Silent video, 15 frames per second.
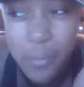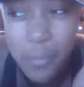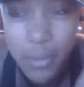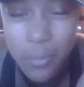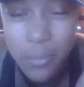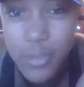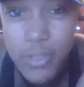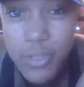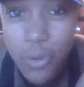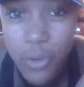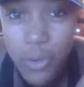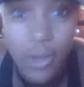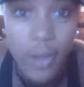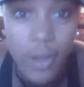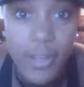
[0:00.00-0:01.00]
what is
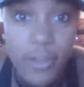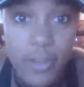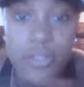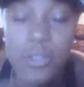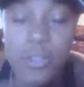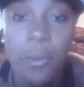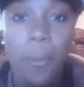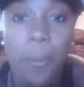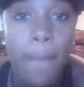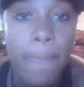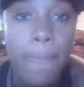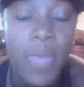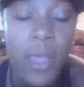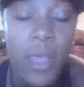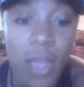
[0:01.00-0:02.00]
going on here? So
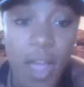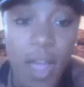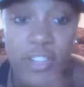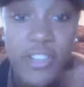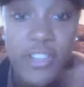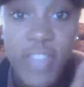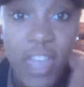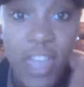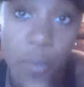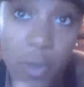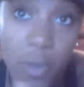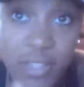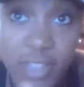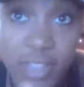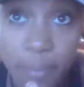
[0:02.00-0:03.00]
I just can't
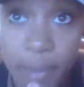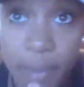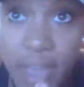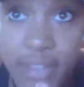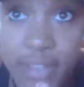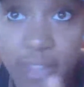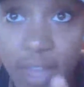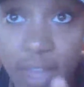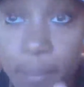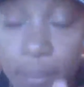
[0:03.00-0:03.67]
wait to get past that